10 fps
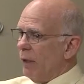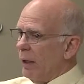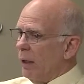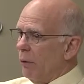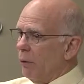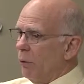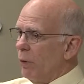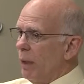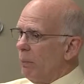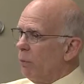at
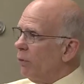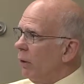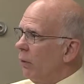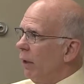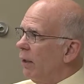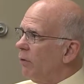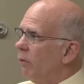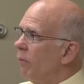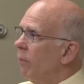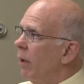138% or less
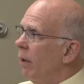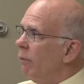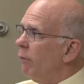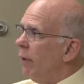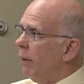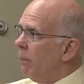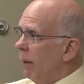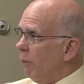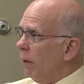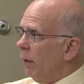of
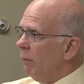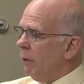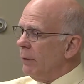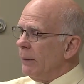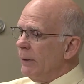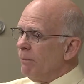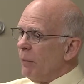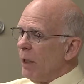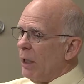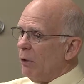poverty level,
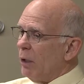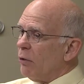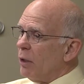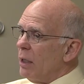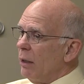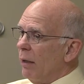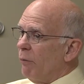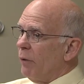it takes the heat off